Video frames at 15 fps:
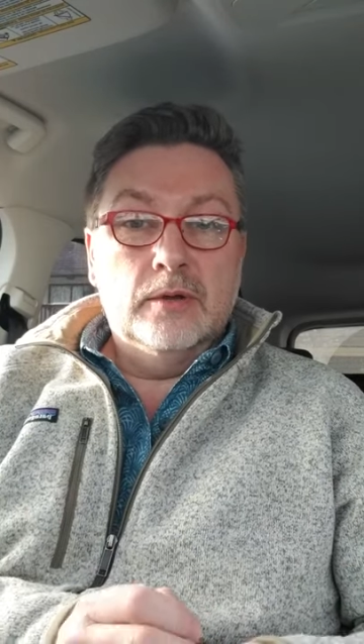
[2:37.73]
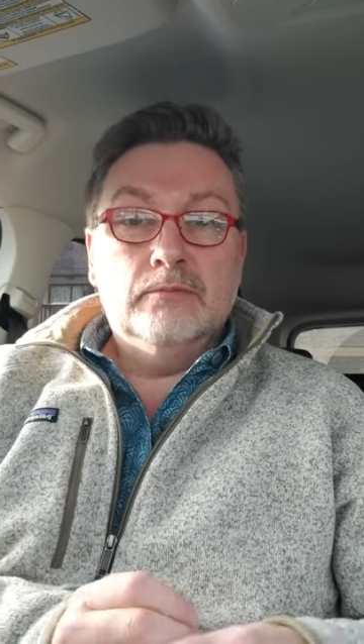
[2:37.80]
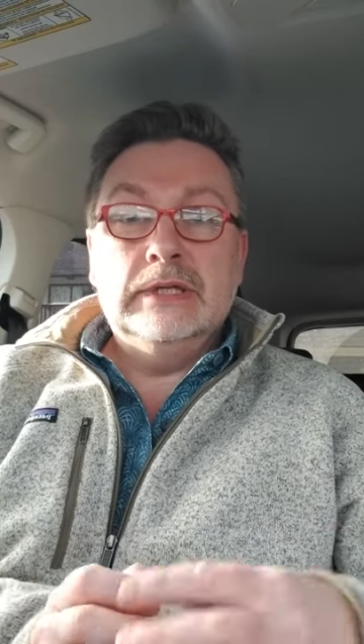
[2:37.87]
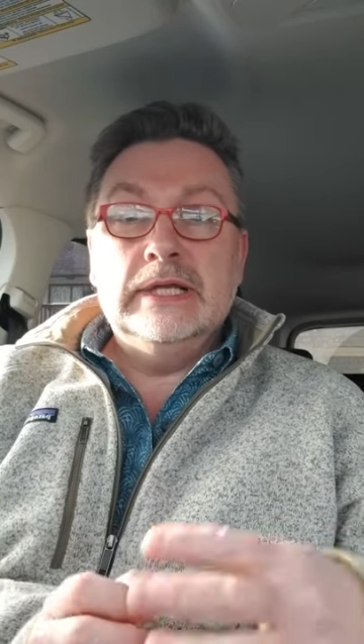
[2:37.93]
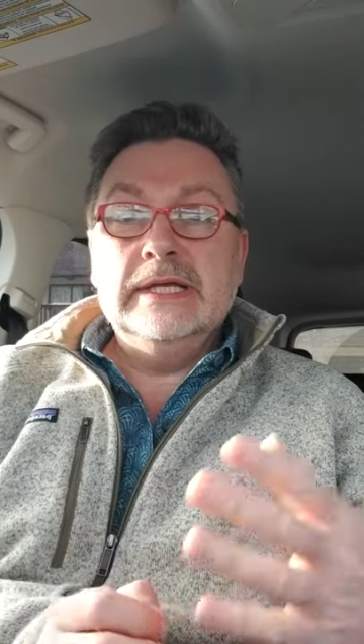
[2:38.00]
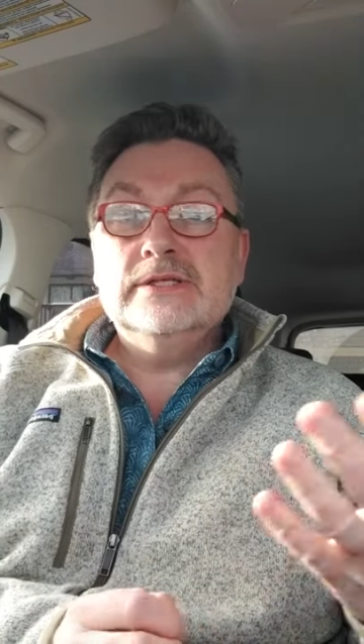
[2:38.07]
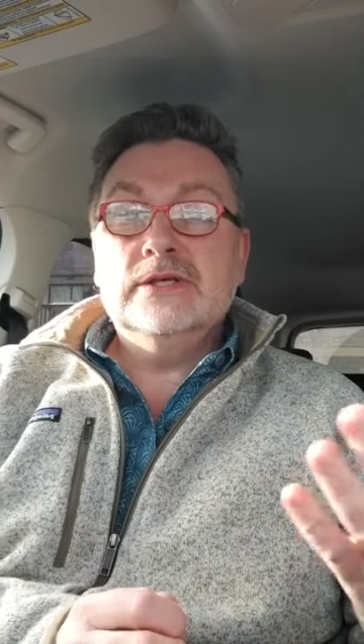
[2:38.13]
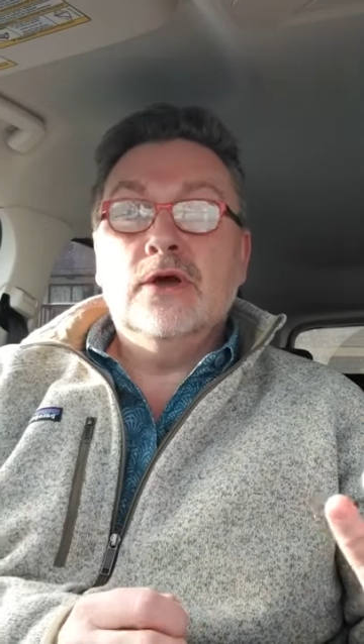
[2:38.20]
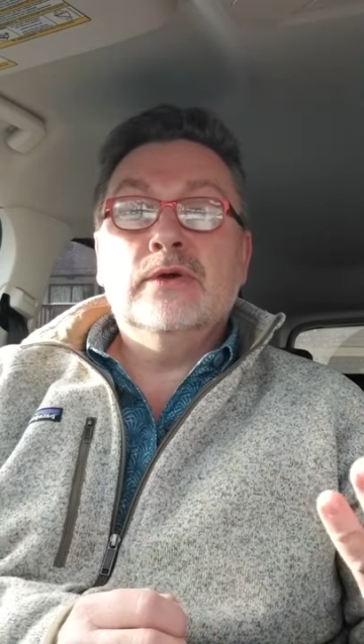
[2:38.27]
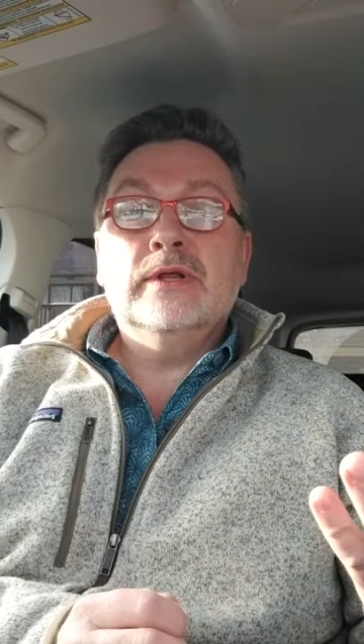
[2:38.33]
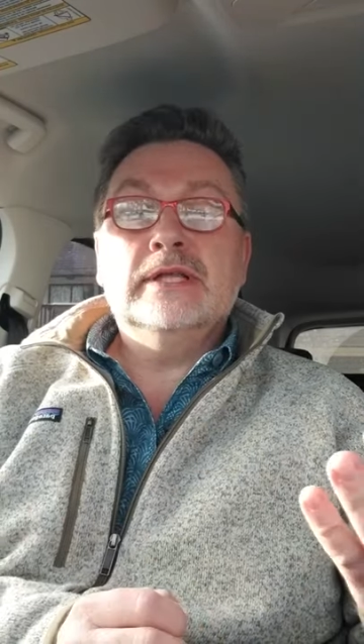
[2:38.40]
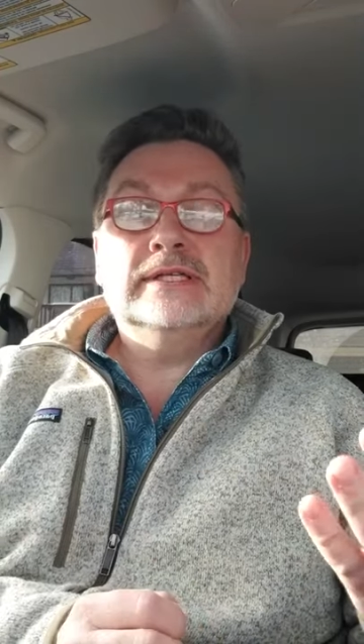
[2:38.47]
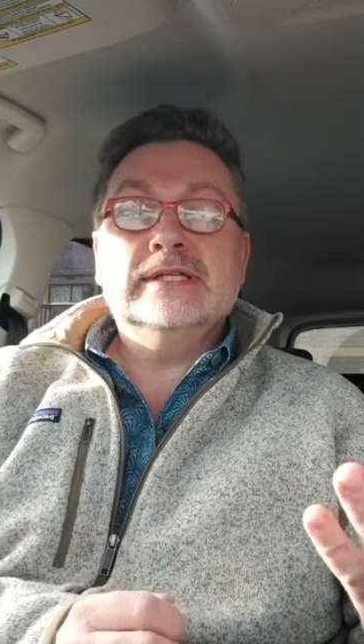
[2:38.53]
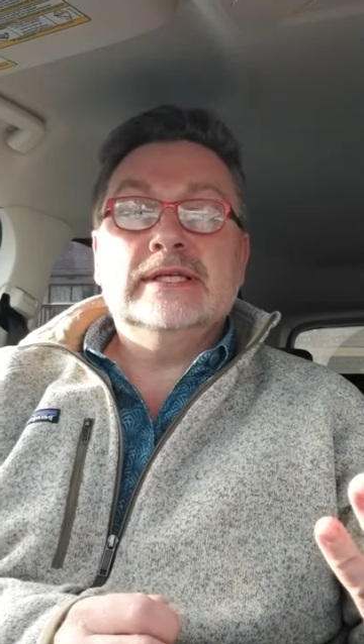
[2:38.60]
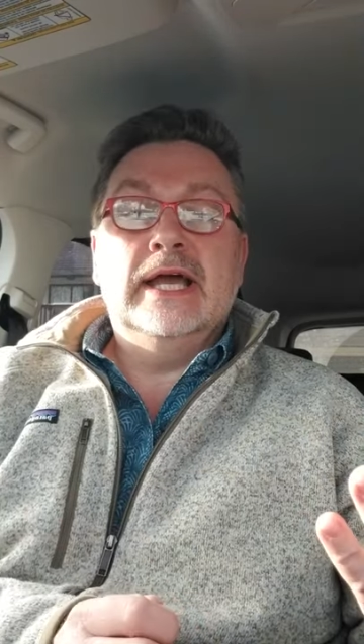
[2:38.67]
Please go to
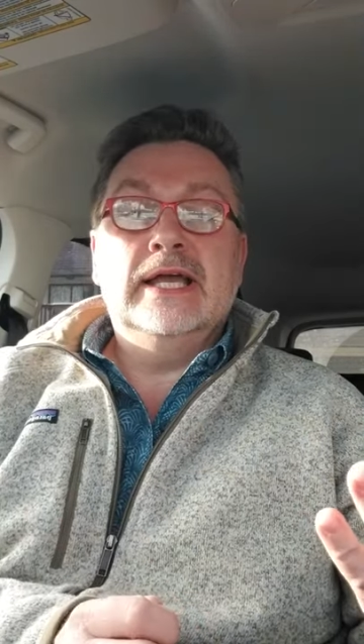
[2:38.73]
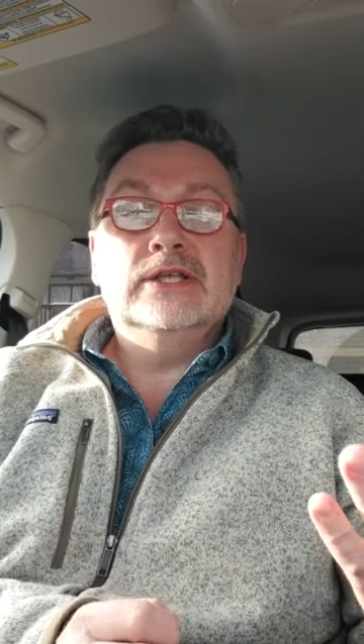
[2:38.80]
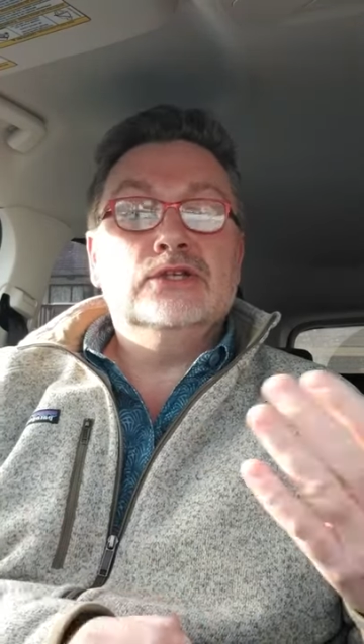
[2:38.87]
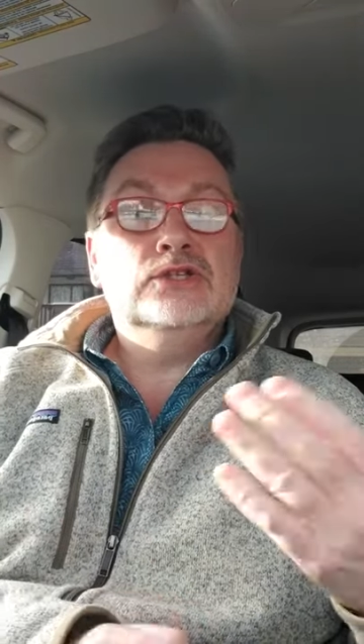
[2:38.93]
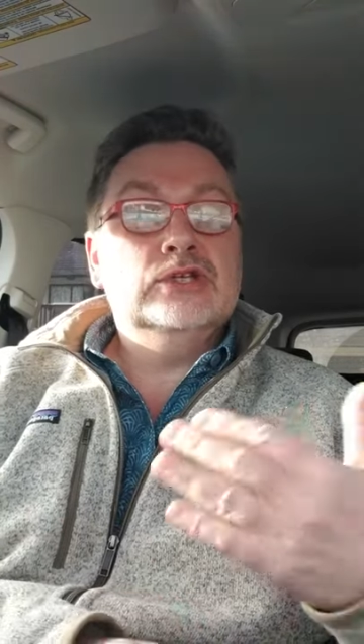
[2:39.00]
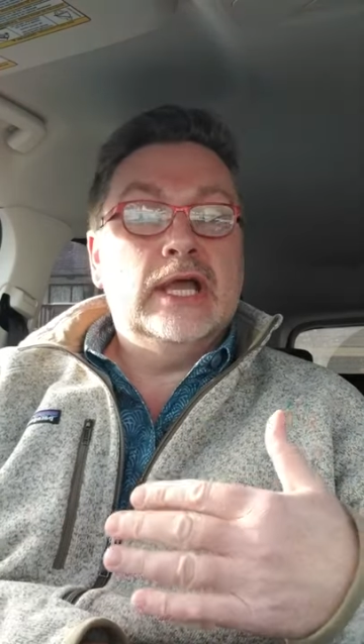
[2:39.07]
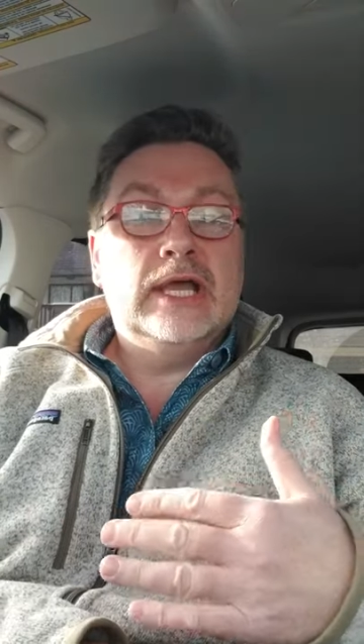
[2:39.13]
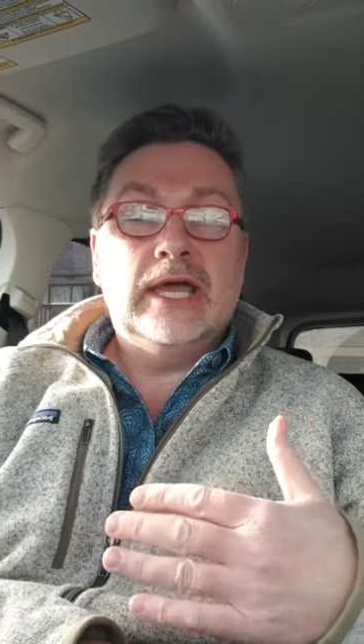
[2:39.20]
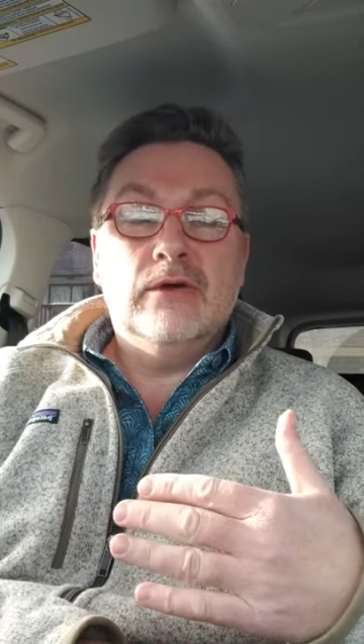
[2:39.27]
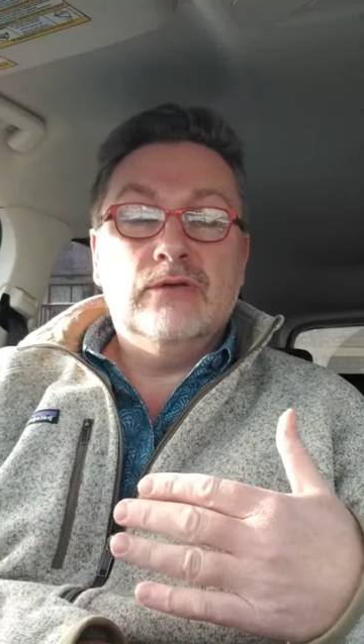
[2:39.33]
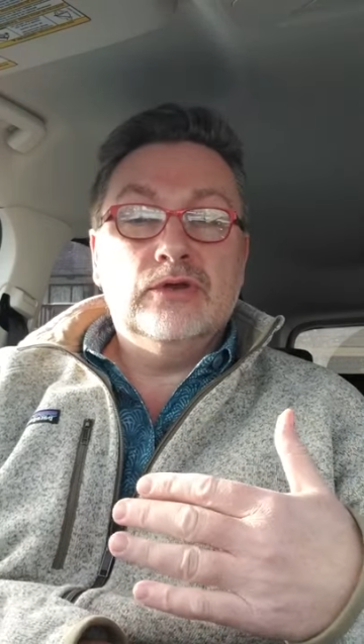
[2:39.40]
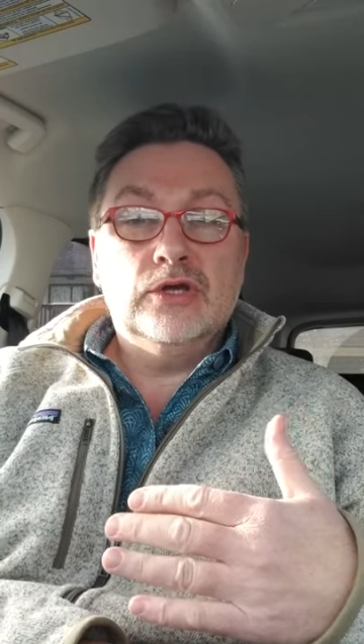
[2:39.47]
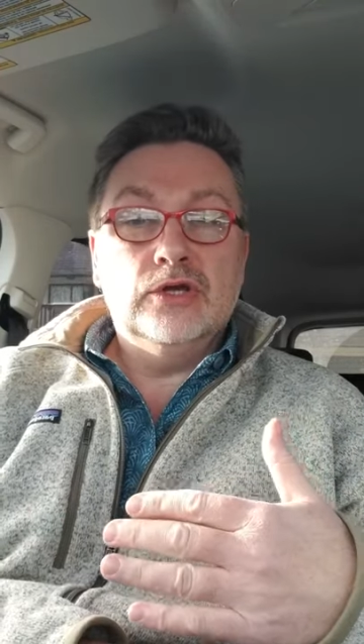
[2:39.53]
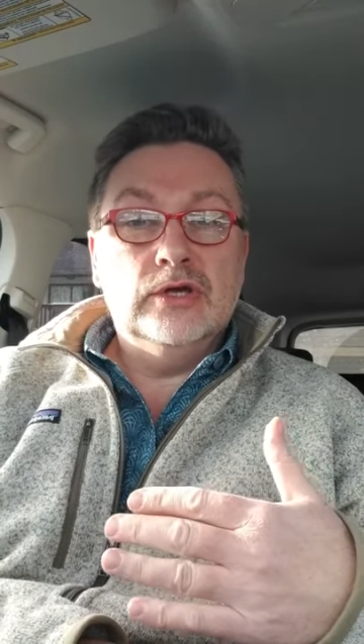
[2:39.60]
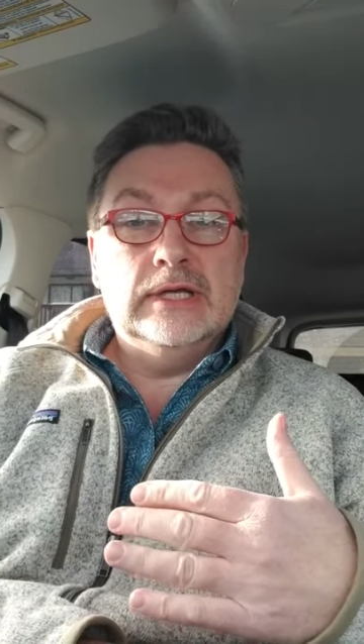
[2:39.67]
the sites, check out
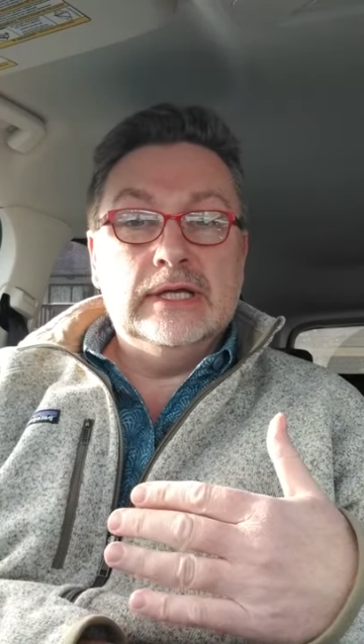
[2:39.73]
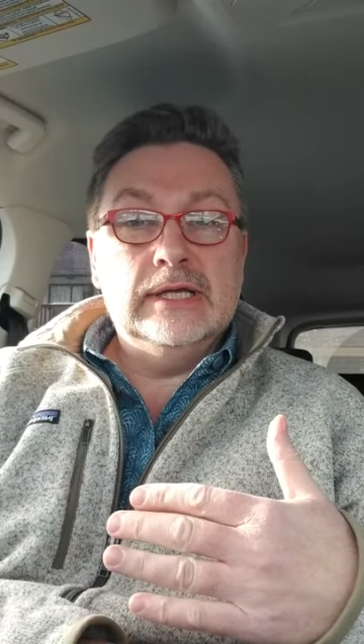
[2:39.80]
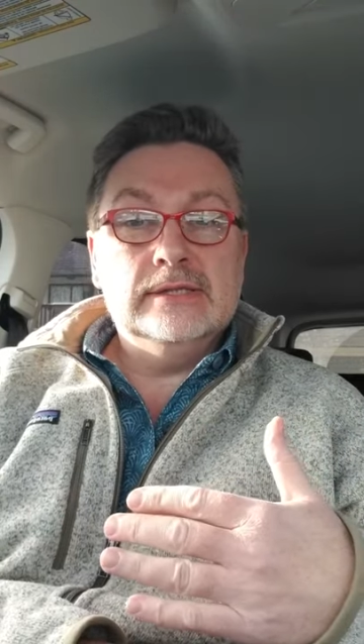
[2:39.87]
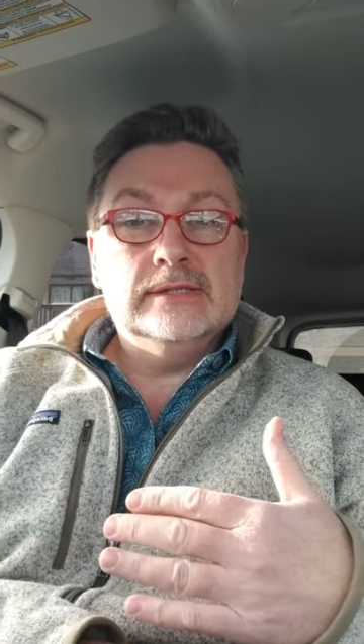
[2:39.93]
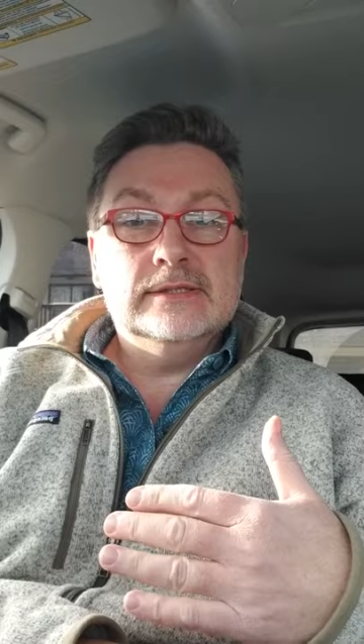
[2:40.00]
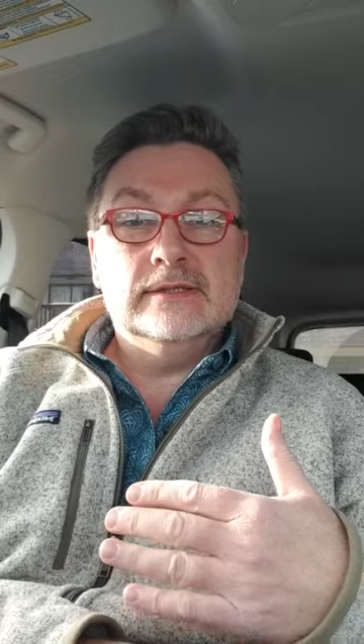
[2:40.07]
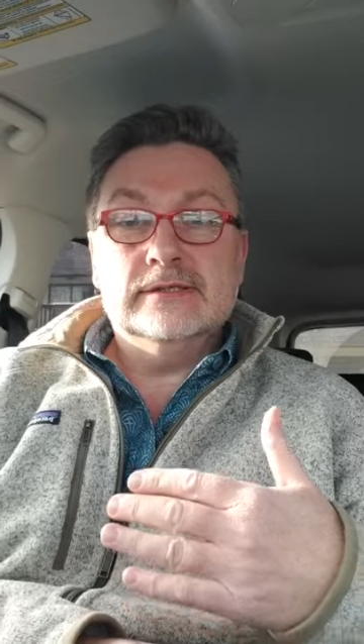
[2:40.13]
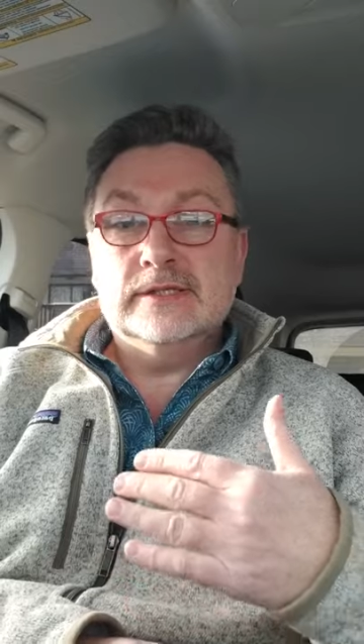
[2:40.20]
the goodies,